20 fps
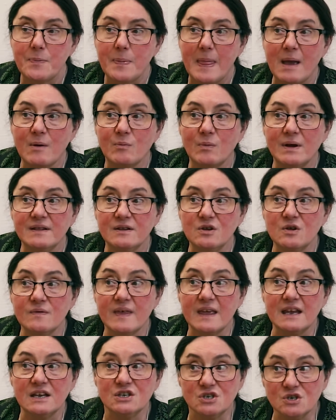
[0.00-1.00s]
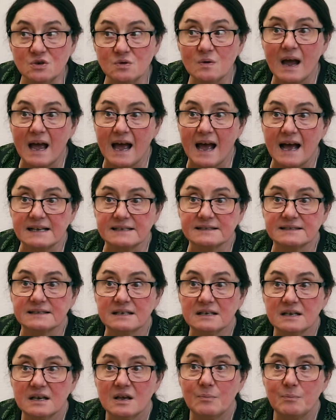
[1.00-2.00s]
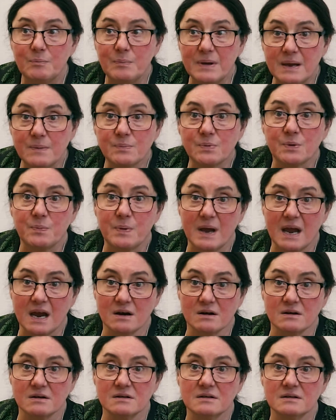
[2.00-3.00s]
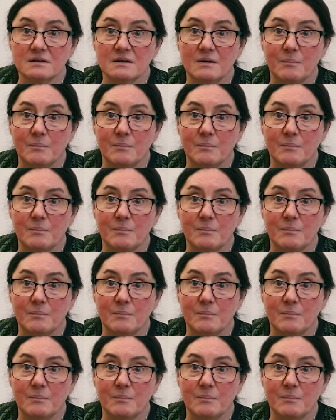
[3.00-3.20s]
And when they do ask, be prepared